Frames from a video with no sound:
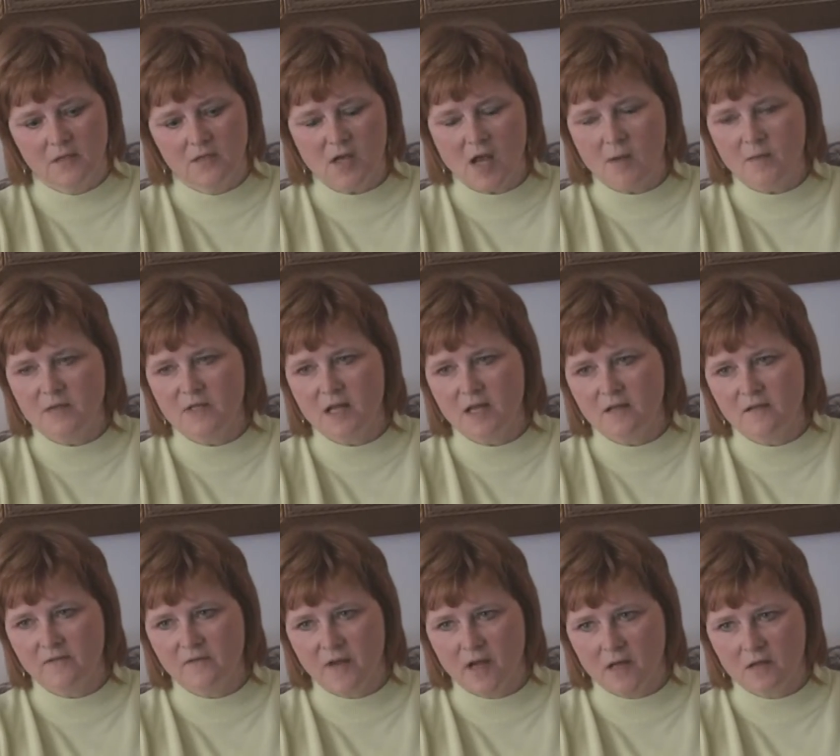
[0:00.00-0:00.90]
job
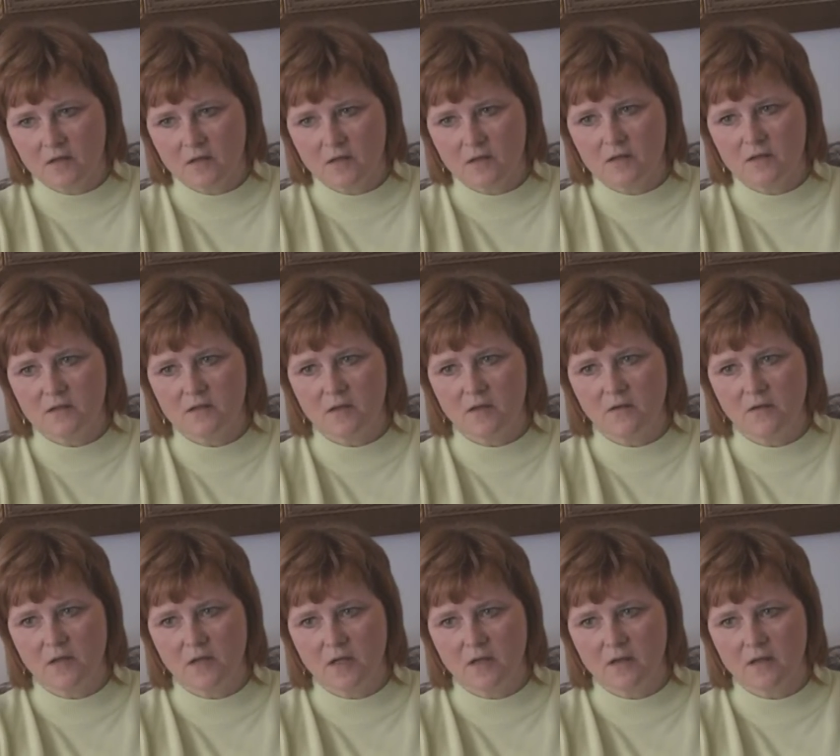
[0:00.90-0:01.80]
satisfaction
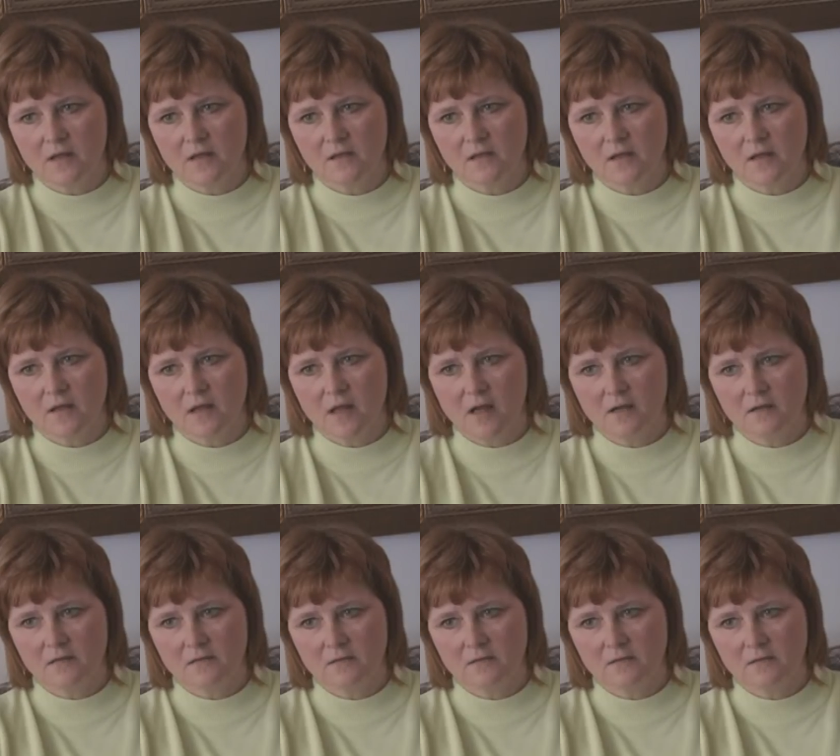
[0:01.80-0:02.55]
consulting, things like that.